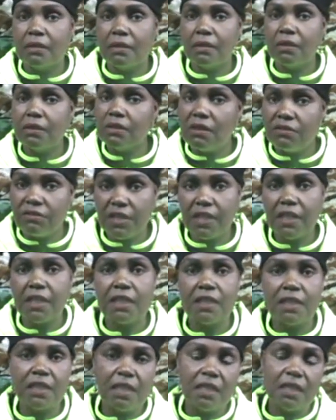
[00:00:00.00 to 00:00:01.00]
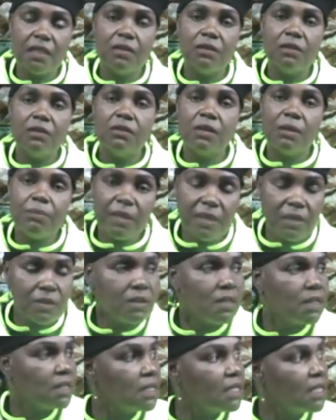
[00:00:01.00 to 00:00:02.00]
Or your friend is dead, or your
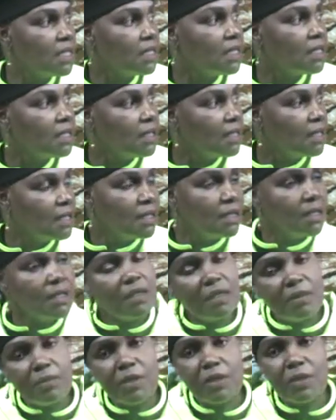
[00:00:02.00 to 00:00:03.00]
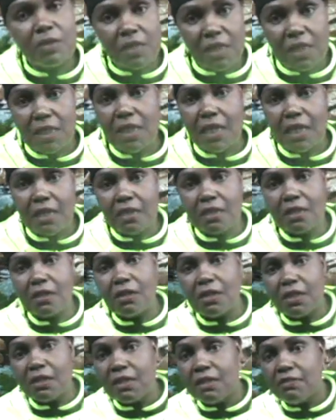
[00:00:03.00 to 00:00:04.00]
person is dead. Because this air is
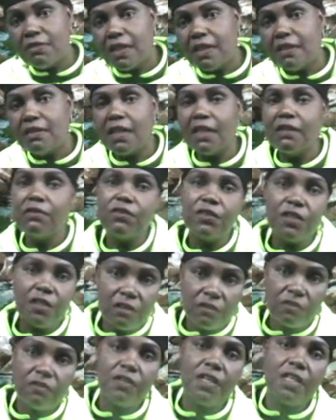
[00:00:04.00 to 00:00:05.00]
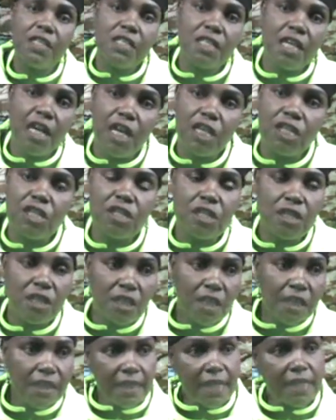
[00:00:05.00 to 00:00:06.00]
God-given and free of charge.
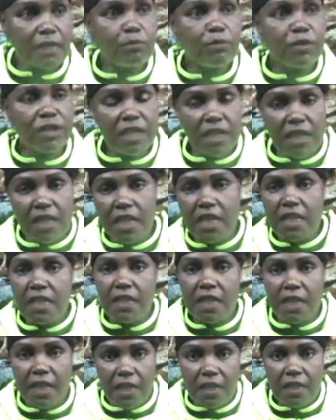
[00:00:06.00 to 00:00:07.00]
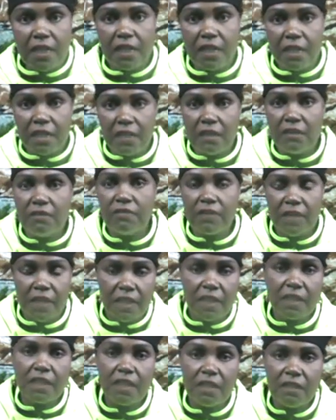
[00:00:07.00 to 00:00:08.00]
Let us breathe it and live
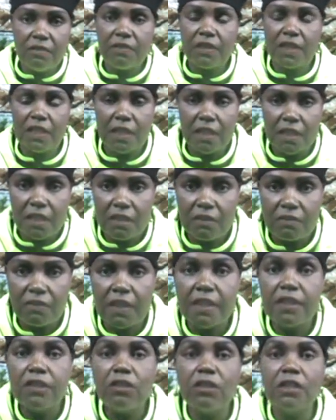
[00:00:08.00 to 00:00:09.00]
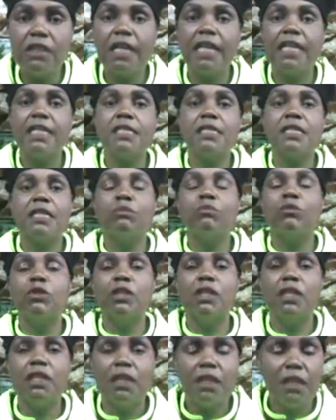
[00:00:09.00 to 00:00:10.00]
and live and live. And don't hurt
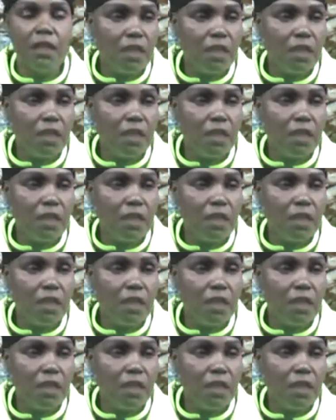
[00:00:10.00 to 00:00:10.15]
somebody.